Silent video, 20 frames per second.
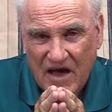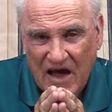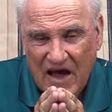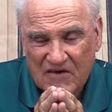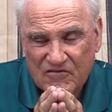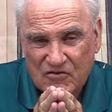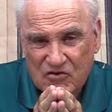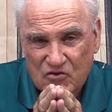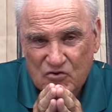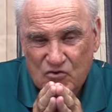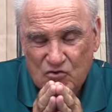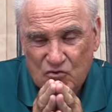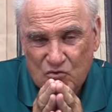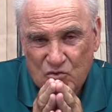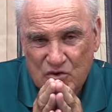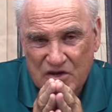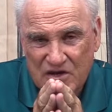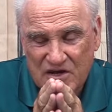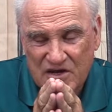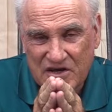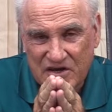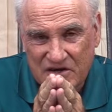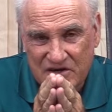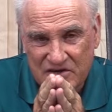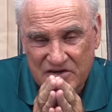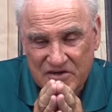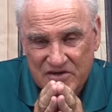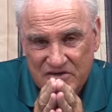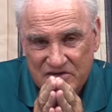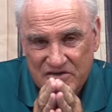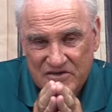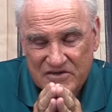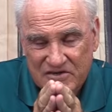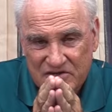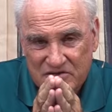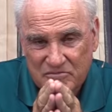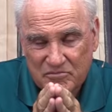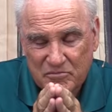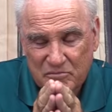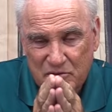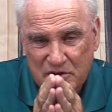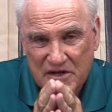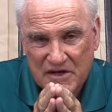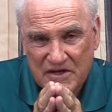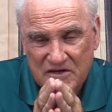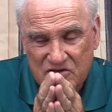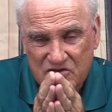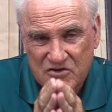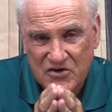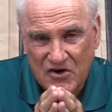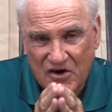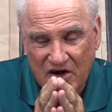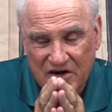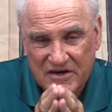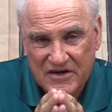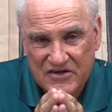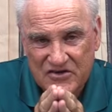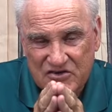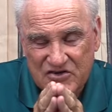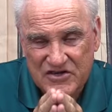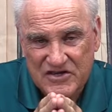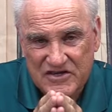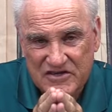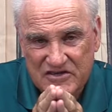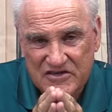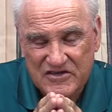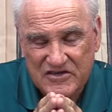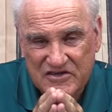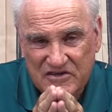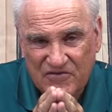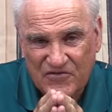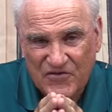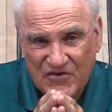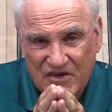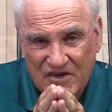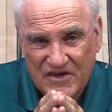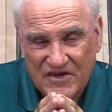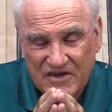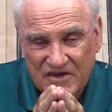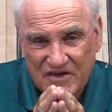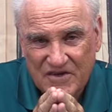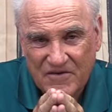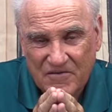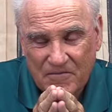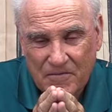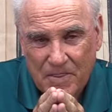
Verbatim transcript: After three years being taught at Jesus' feet,